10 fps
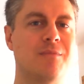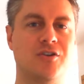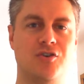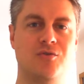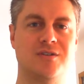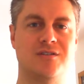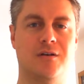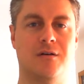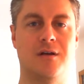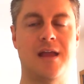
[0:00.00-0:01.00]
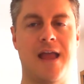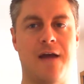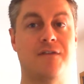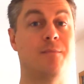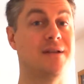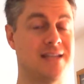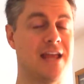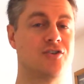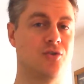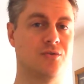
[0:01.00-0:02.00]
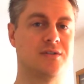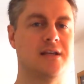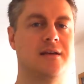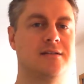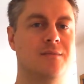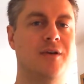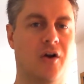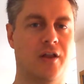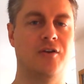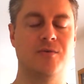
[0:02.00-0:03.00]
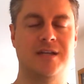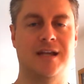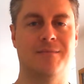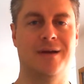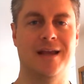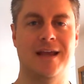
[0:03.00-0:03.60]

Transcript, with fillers: but choose to have the potential to, to be on a new team.